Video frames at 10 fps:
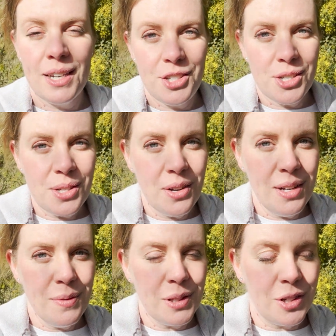and it just
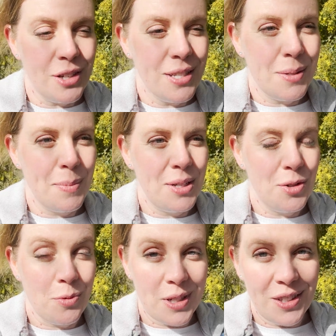kind of alerts me
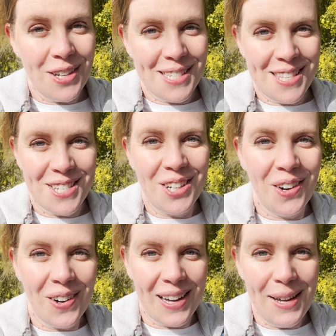to realize the
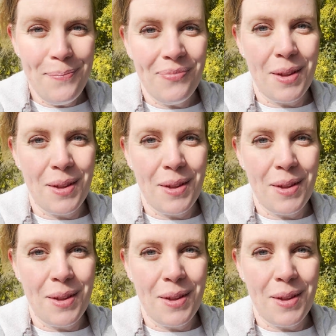time,